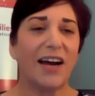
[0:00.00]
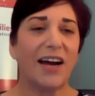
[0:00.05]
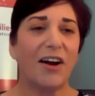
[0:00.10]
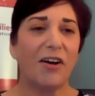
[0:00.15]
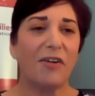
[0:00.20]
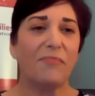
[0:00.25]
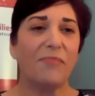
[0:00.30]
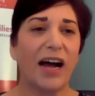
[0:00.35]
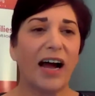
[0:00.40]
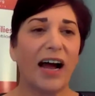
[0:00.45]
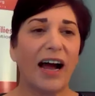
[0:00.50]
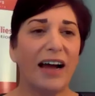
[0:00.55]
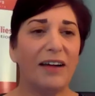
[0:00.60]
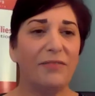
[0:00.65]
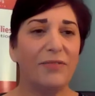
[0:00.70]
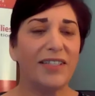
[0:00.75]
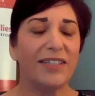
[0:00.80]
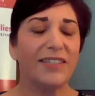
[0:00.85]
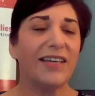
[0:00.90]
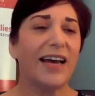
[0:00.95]
I
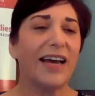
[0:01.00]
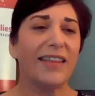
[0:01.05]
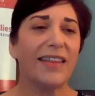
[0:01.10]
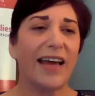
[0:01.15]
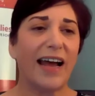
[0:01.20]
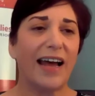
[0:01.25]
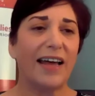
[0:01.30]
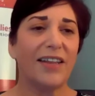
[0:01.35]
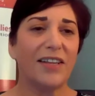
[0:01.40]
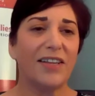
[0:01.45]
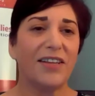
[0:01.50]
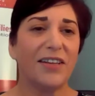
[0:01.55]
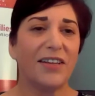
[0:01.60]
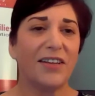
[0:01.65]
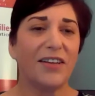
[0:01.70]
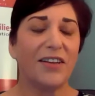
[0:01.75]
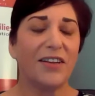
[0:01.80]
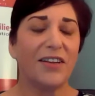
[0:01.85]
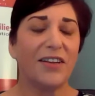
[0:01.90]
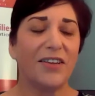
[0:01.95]
would say that
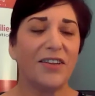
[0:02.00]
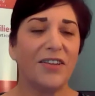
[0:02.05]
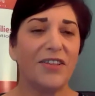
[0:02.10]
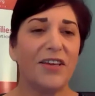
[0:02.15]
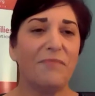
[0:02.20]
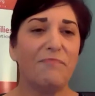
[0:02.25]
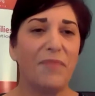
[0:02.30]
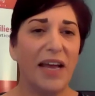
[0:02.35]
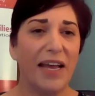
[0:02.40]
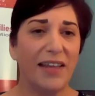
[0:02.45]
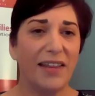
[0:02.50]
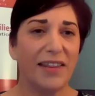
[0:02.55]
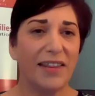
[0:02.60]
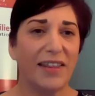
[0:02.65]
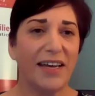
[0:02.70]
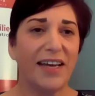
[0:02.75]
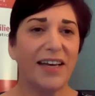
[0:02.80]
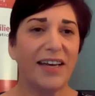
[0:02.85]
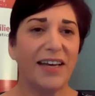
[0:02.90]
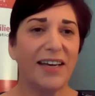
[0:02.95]
the main
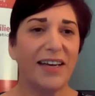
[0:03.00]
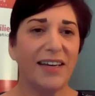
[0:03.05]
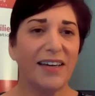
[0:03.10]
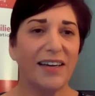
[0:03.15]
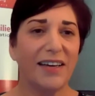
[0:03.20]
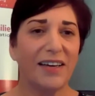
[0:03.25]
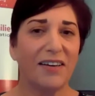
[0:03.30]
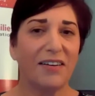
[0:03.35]
thing